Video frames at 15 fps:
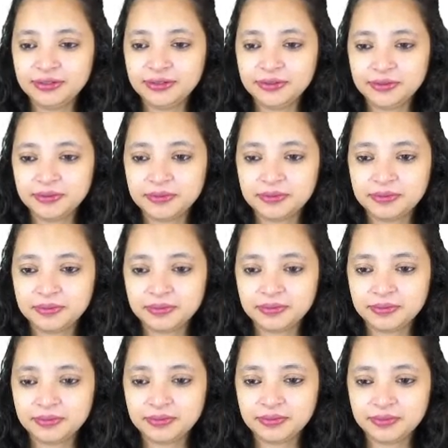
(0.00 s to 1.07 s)

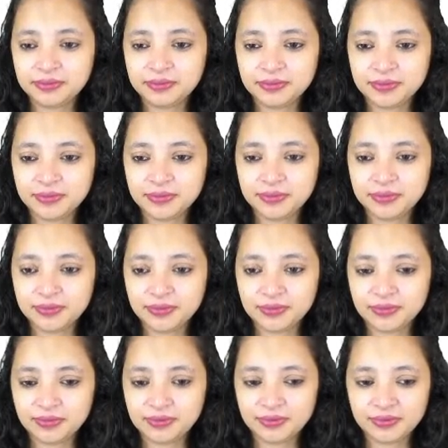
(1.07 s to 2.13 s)

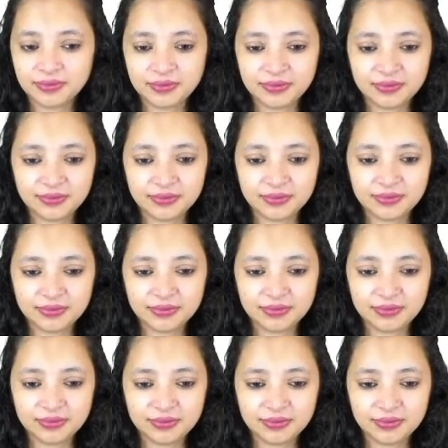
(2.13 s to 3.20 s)

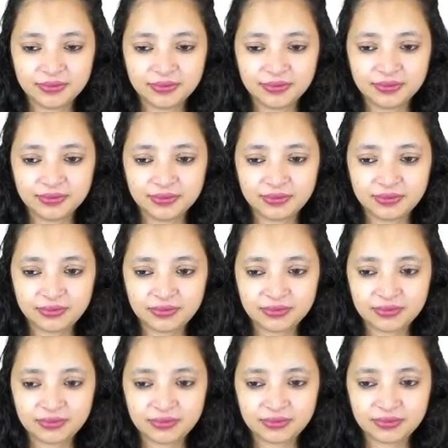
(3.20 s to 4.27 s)

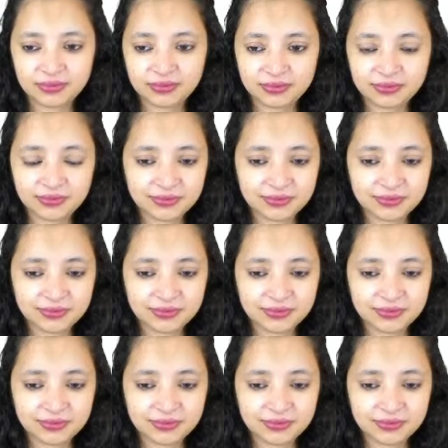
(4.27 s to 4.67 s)
(no one is talking)